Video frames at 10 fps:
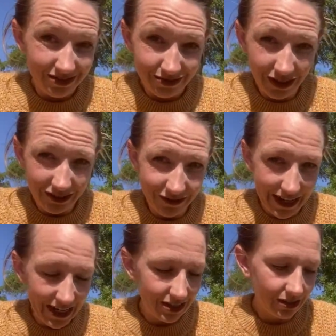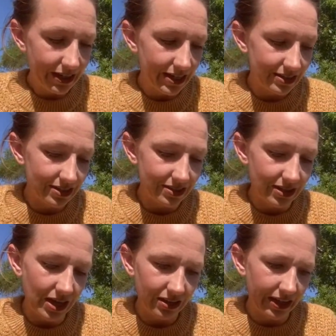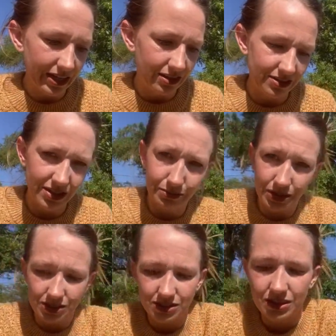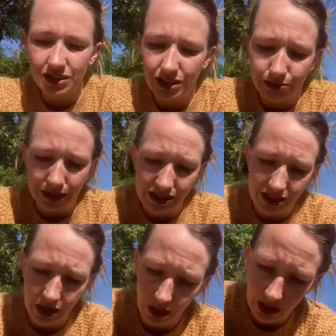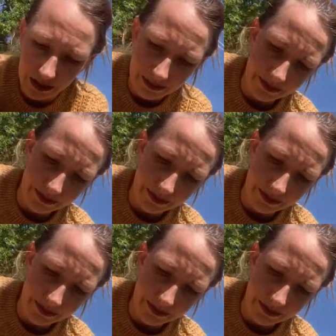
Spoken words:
Fun fact, lettuce does not like the summers in Pensacola.